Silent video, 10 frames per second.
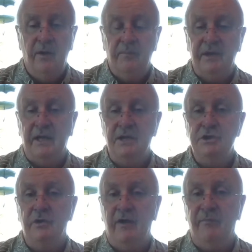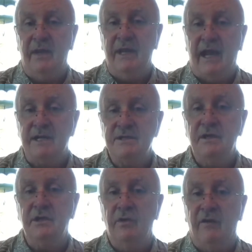because you have
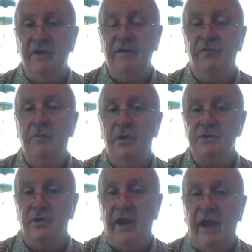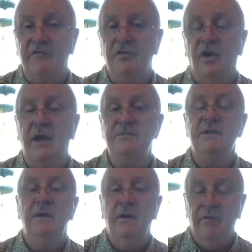Manasseh, you have Ephraim, those are half tribes.
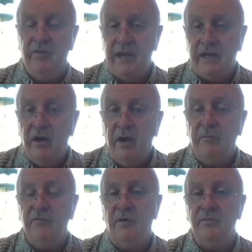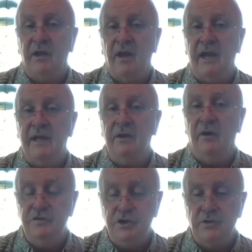They come from the line
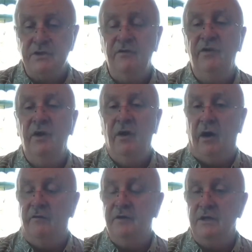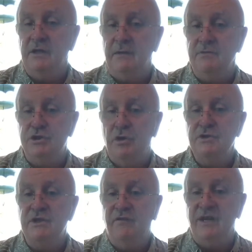of Joseph. Oftentimes,
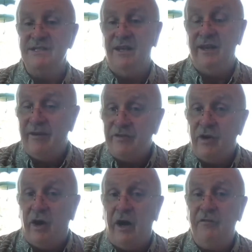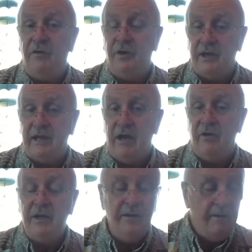Joseph is left off on the
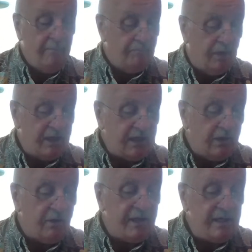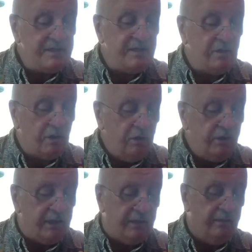counting, but here he's
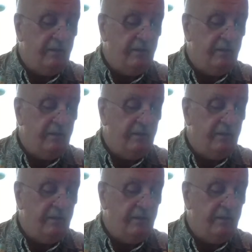included.